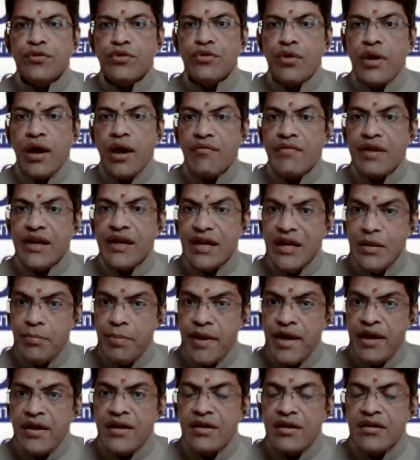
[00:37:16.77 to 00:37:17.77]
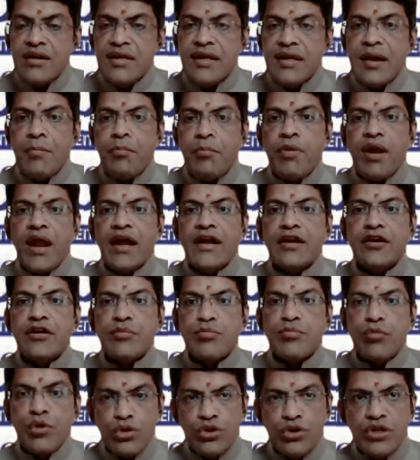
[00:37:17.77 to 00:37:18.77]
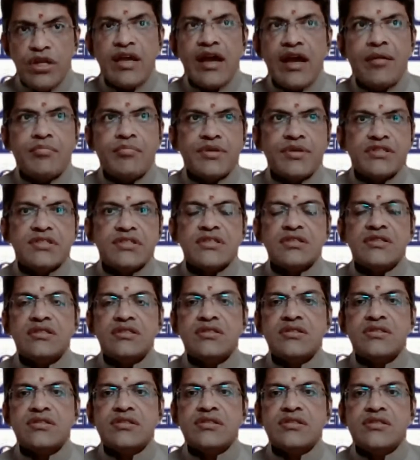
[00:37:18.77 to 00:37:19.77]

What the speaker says: have independently applied to both the campuses,